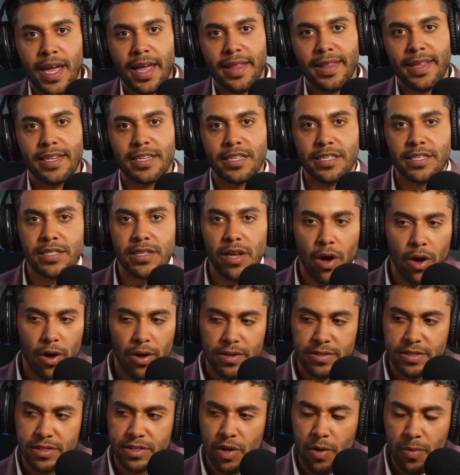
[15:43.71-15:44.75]
And they just
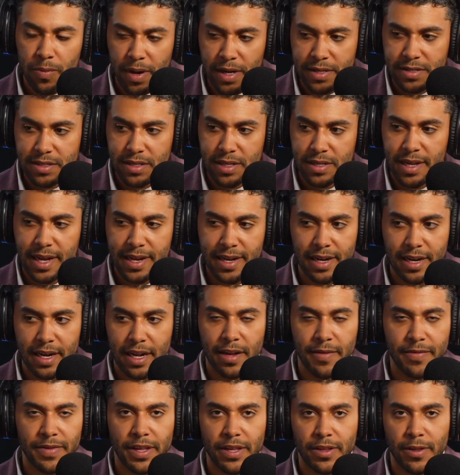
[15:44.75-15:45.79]
saw so much the
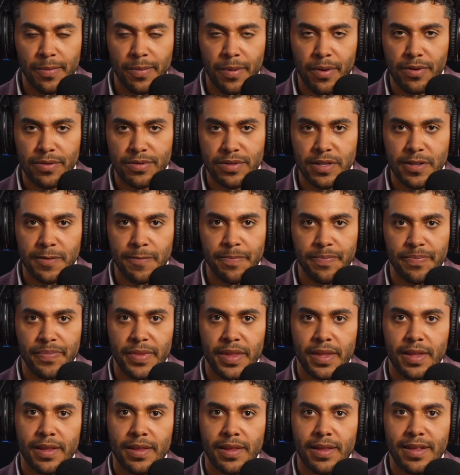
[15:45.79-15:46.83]
dignity of the other person.
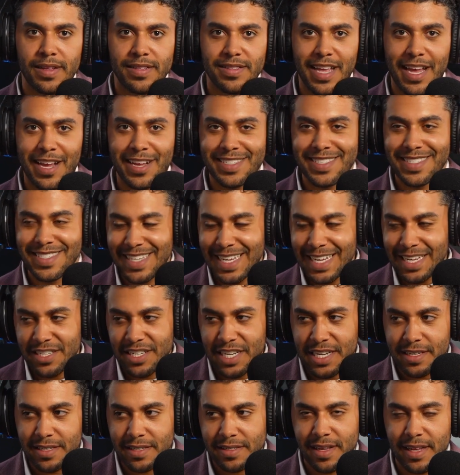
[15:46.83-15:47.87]
They could see
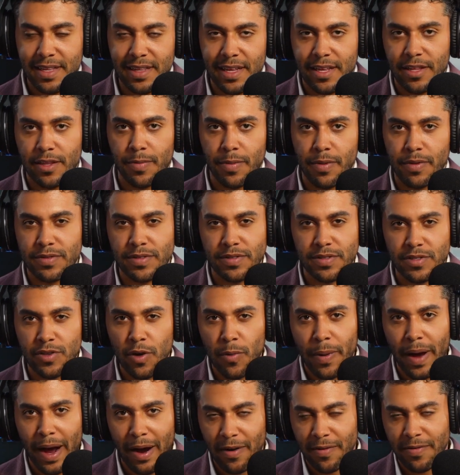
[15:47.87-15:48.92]
Jesus in the other person
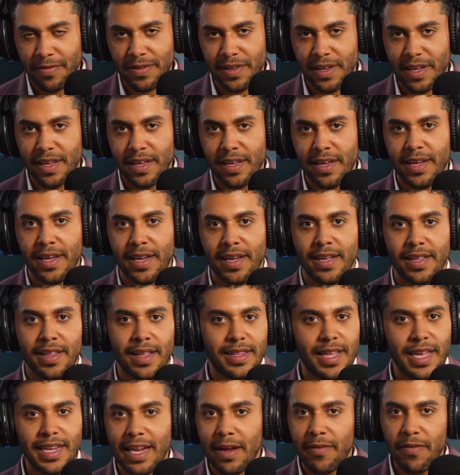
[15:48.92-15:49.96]
so powerfully
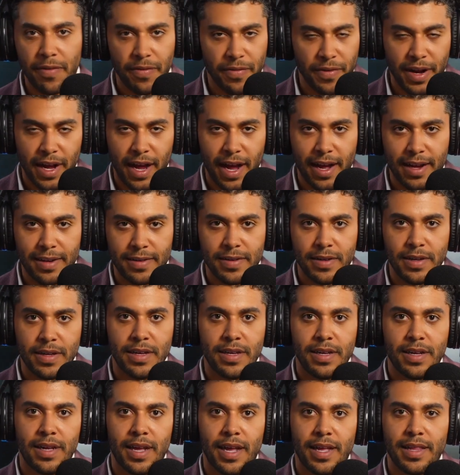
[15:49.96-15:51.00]
that they never forgot.
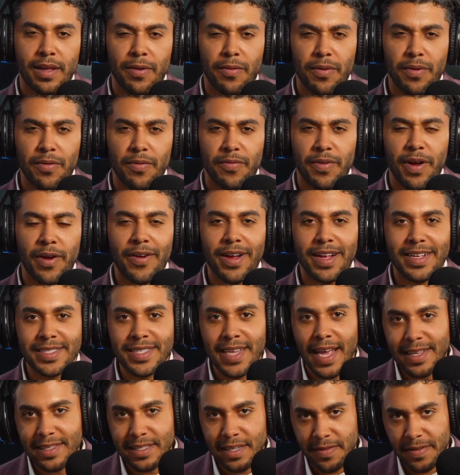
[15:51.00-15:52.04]
And they were very
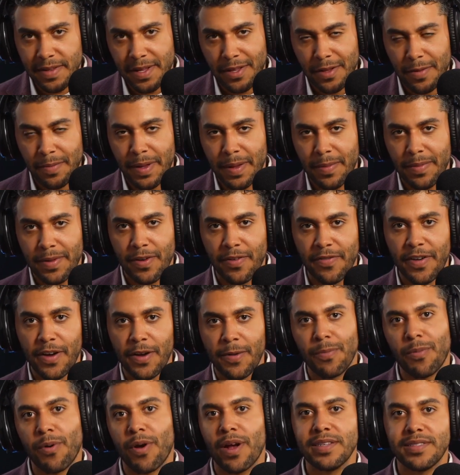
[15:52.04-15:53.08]
attentive to other people. They're
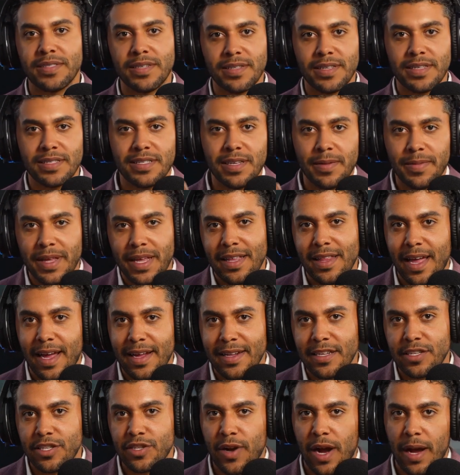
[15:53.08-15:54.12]
very present. This is something that
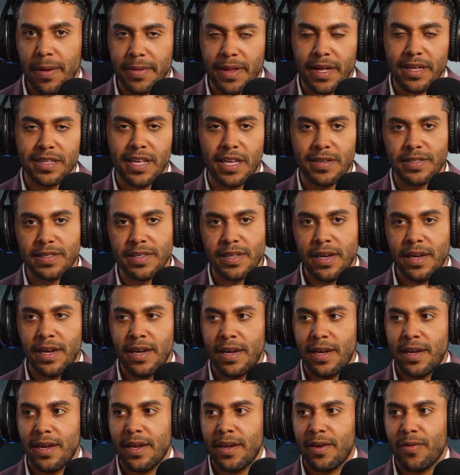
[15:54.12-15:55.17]
I describe a lot of times
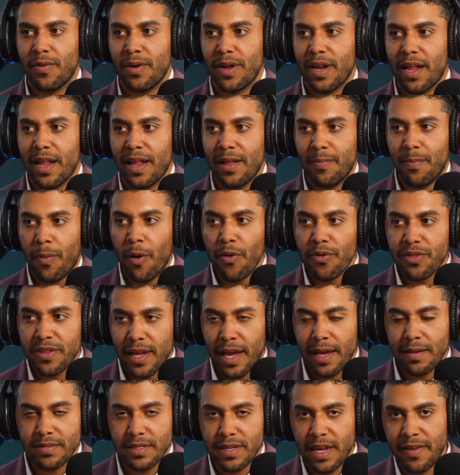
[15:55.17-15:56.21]
when at both
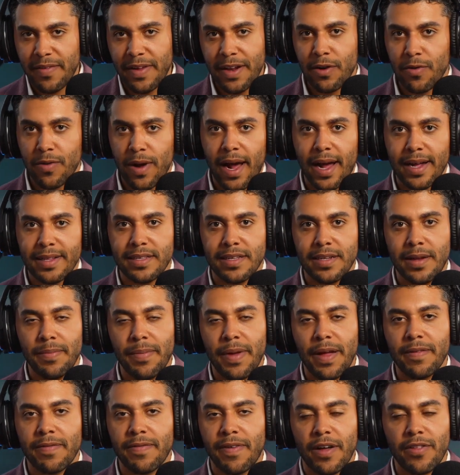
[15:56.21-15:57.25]
times I've interacted
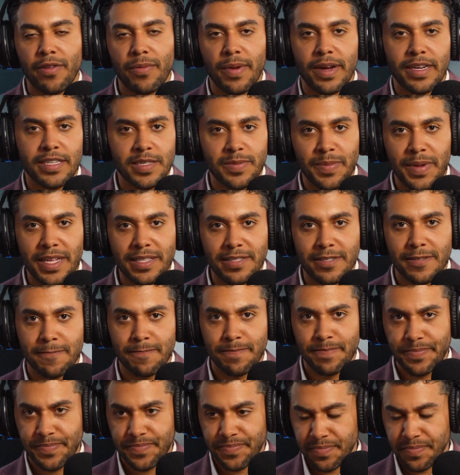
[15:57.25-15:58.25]
and met Father Mike Schmitz.